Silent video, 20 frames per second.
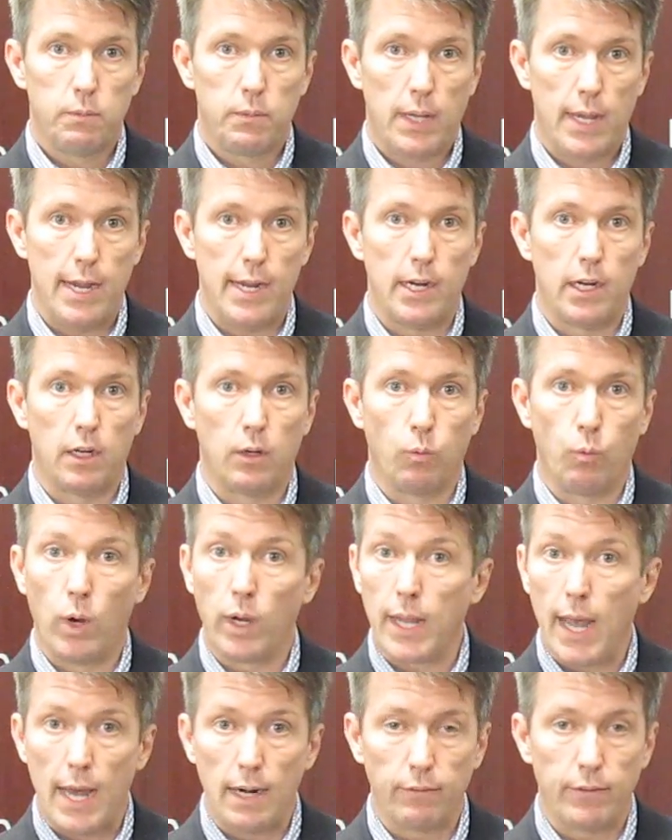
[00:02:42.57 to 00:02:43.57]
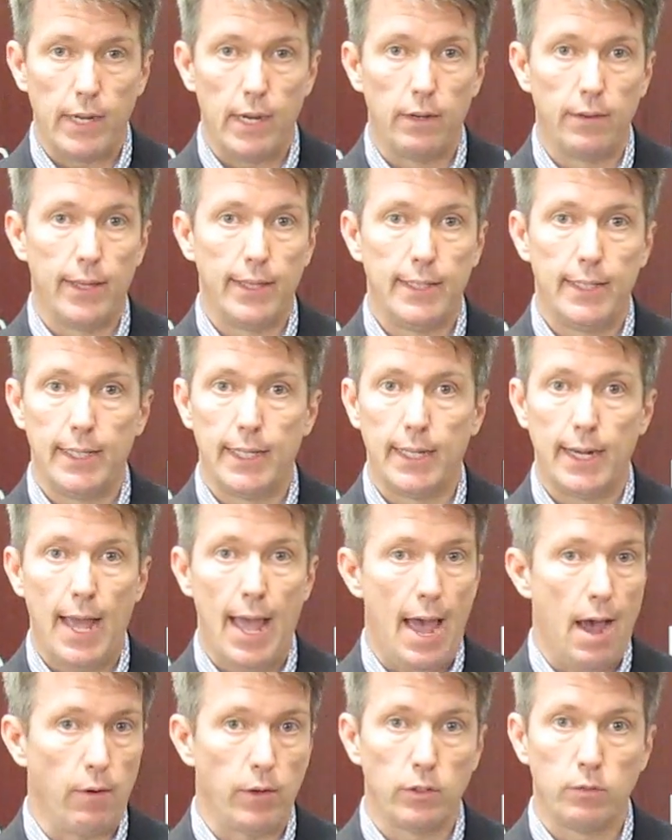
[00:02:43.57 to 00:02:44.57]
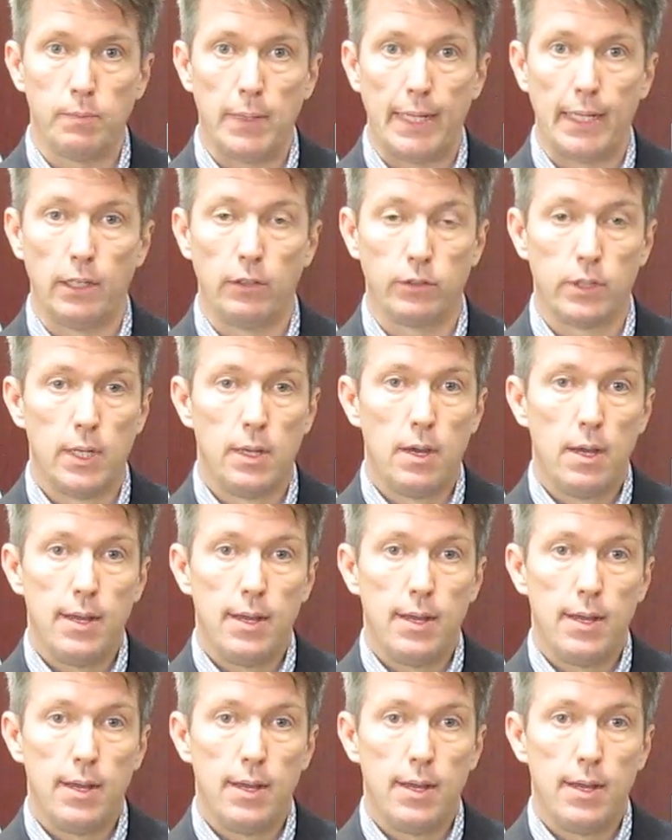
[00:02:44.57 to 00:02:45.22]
care, what kind of care they get, how it's managed.